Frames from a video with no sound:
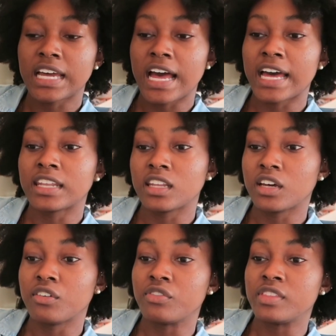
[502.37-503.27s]
I
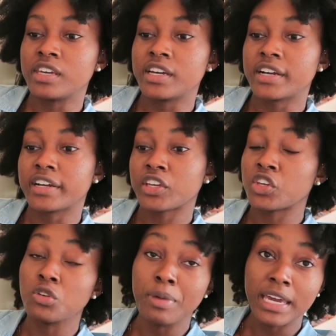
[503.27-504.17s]
love their
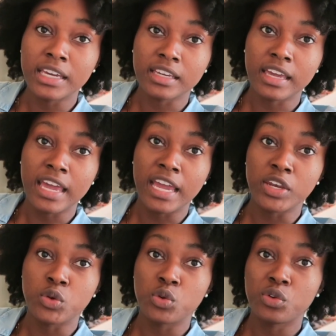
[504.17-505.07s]
Q Bank,
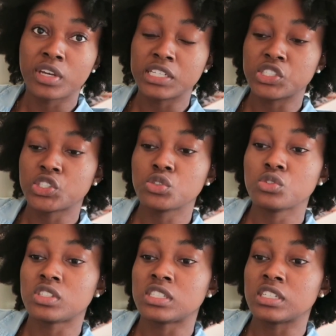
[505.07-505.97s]
and you can
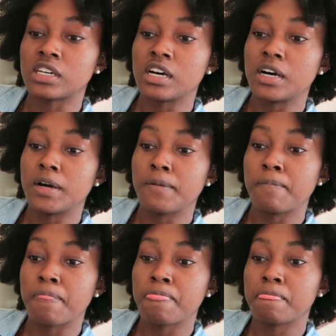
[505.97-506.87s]
choose to
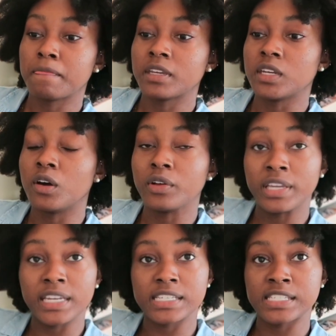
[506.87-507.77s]
um, you know,
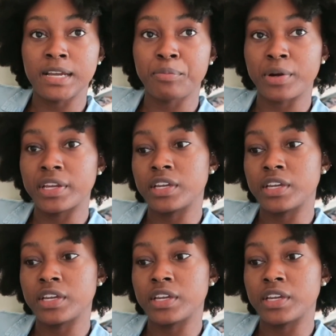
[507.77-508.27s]
get it separate.